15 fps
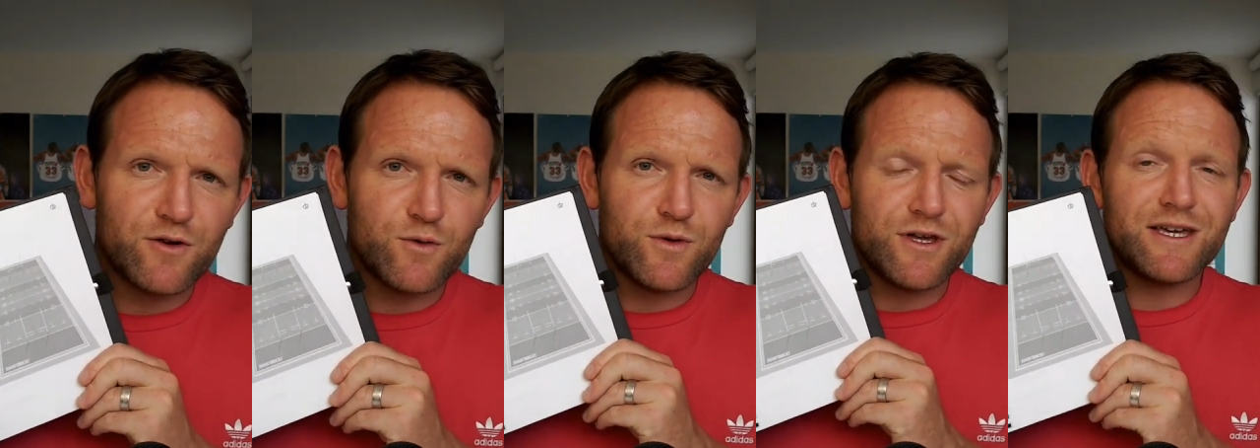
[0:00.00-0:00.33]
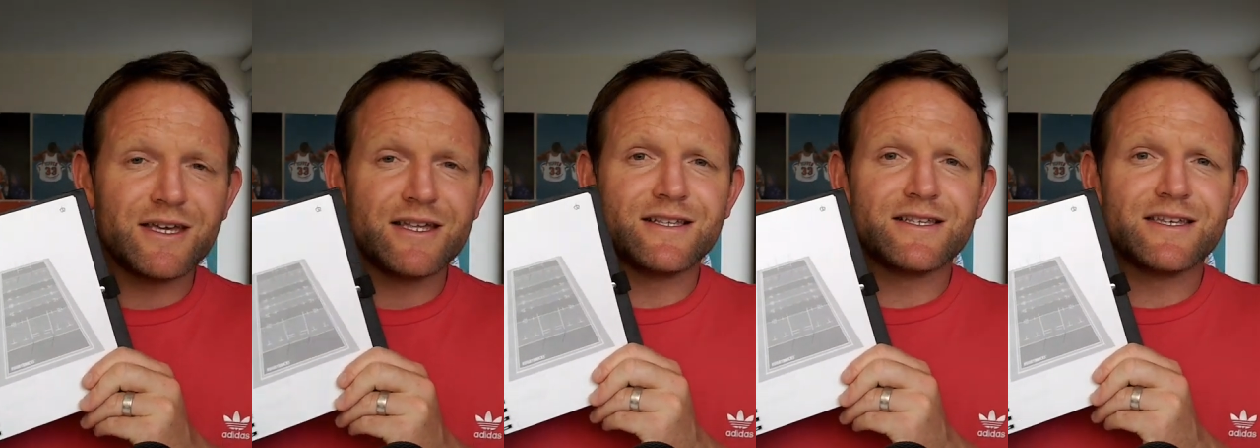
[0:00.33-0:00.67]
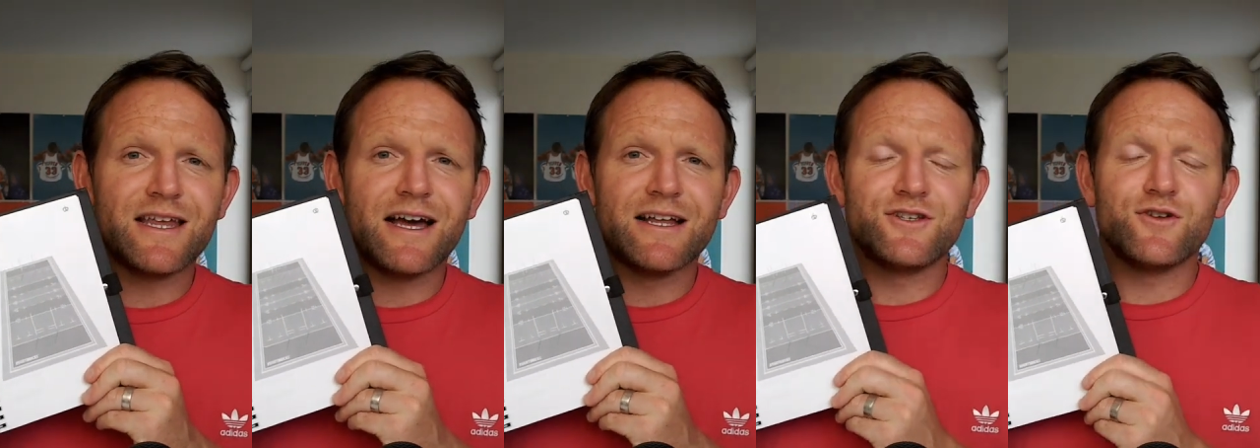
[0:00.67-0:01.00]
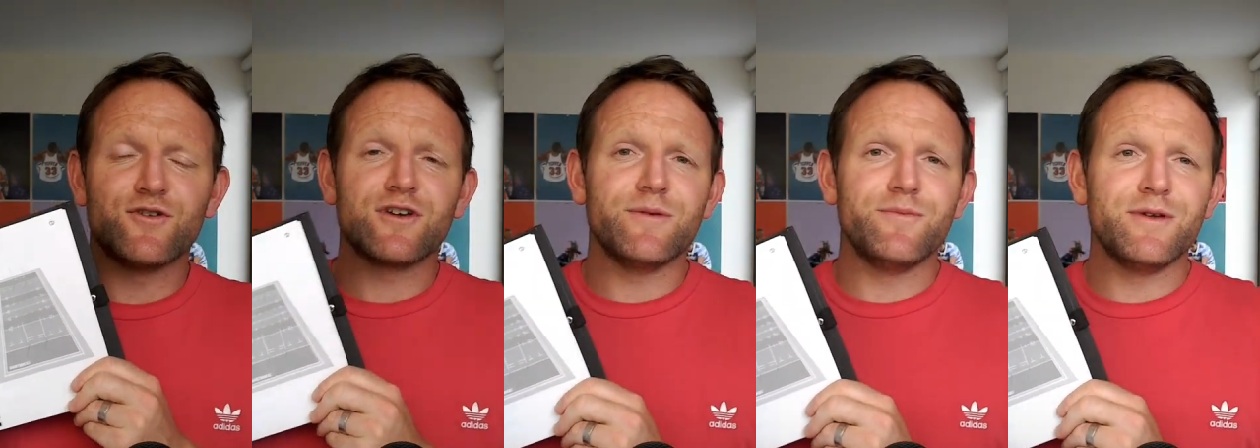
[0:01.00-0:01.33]
where you can start
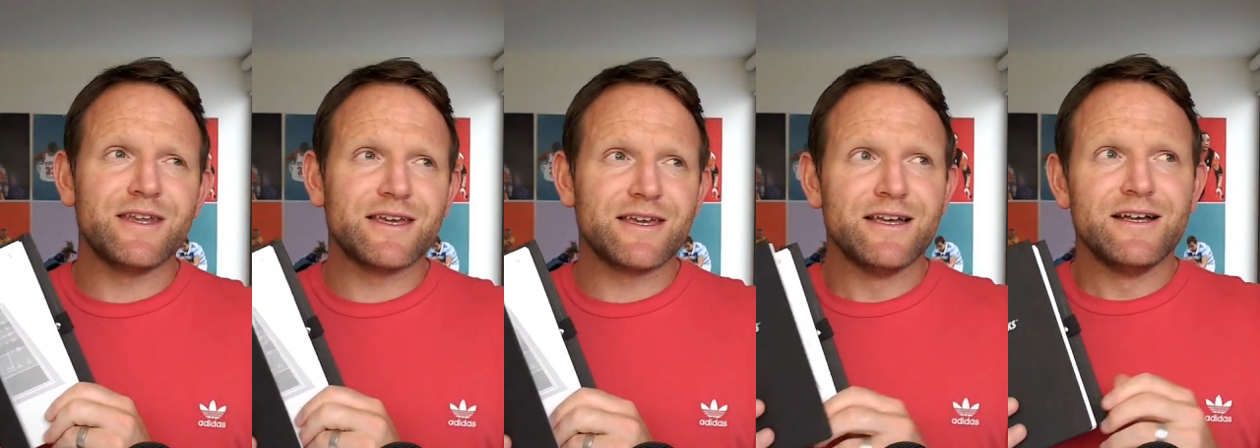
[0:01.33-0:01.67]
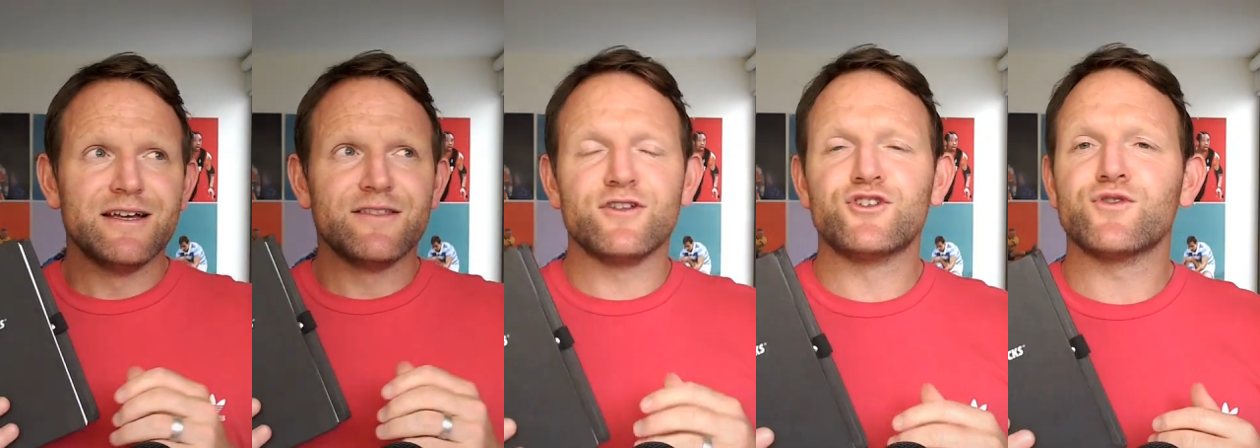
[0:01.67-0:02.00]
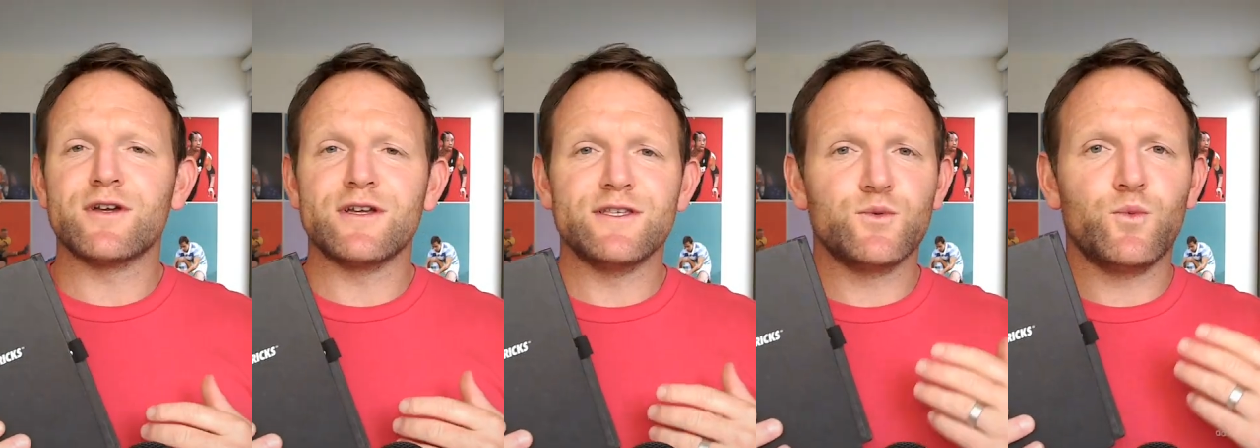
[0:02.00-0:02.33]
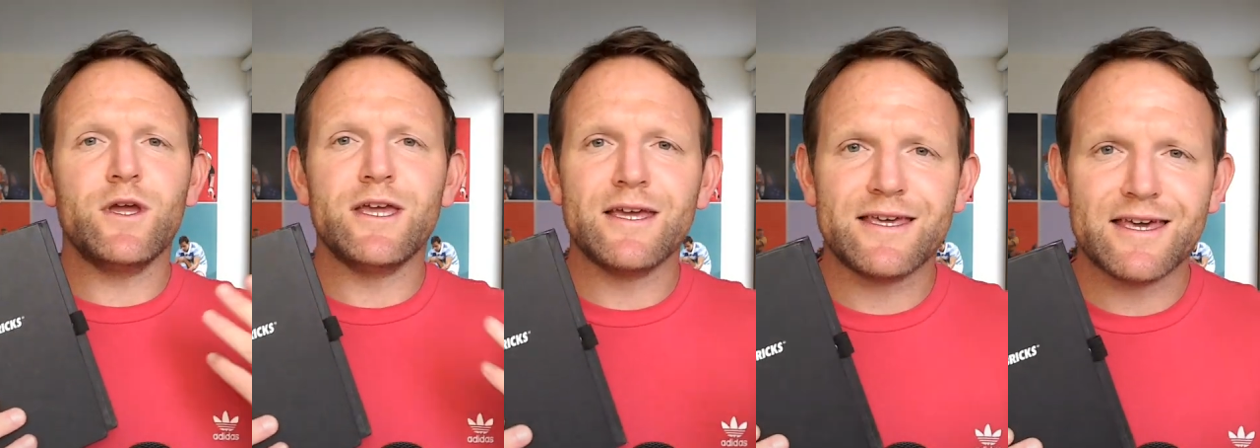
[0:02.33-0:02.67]
documenting the trends, where
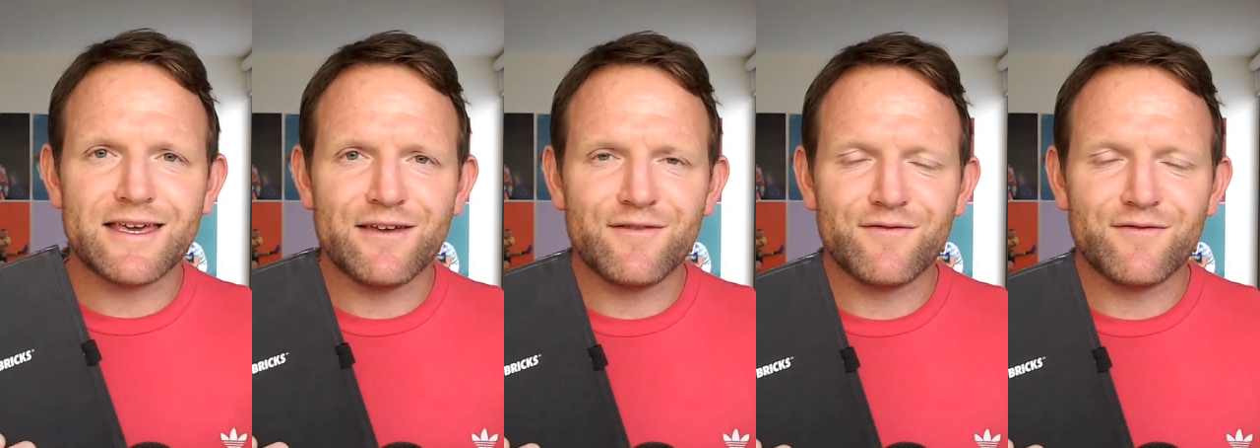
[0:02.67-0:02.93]
you're kicking